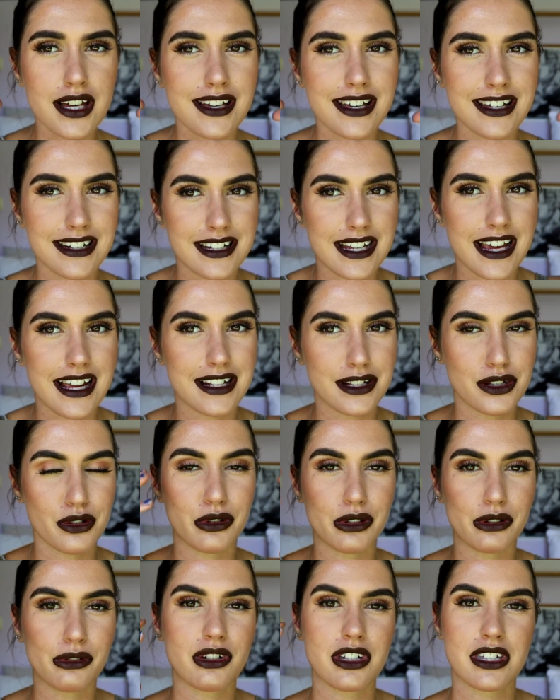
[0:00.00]
intense
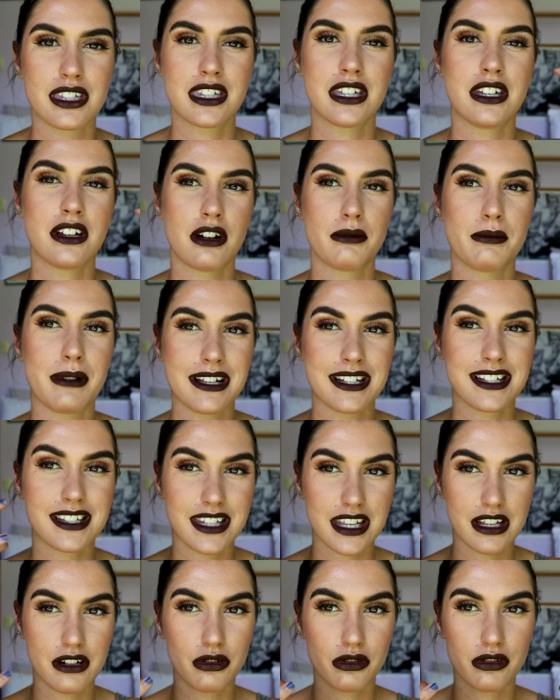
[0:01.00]
oil just sitting on my
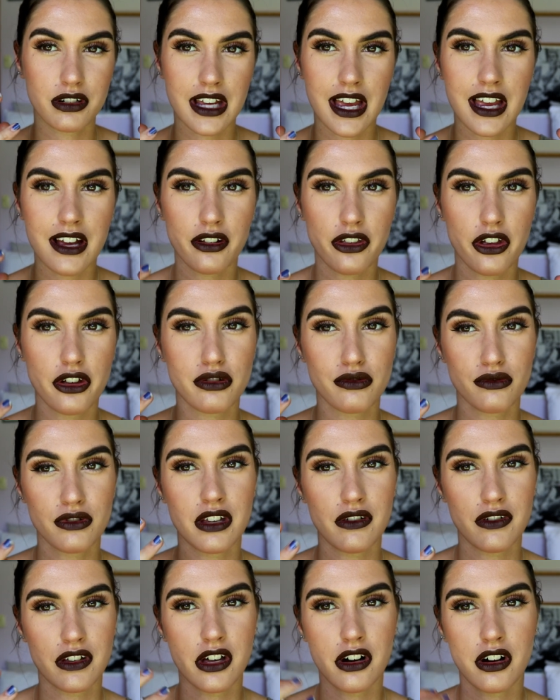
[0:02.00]
skin all day or those
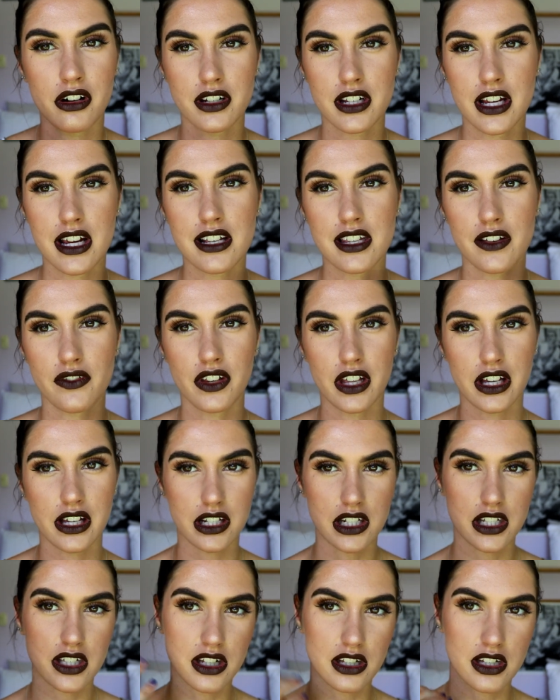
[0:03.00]
really really hot days I feel like
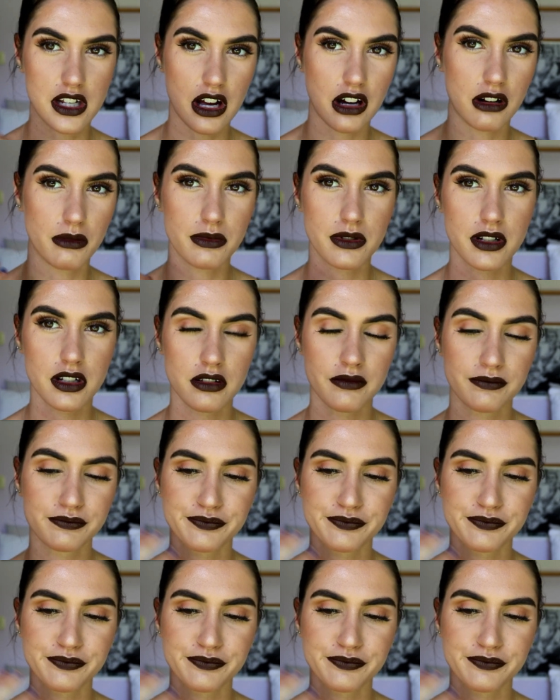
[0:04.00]
it's just helped